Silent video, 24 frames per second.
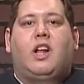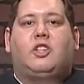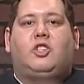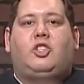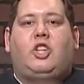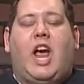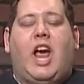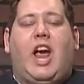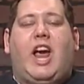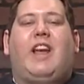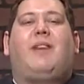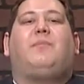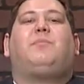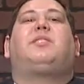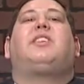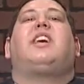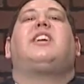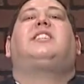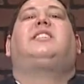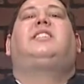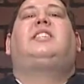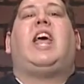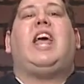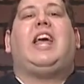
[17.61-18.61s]
James,
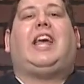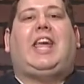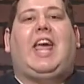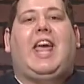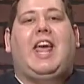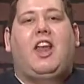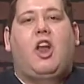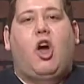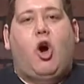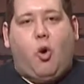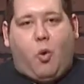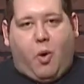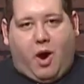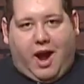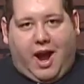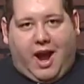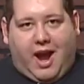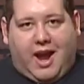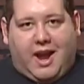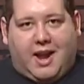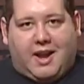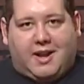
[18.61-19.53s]
take it away.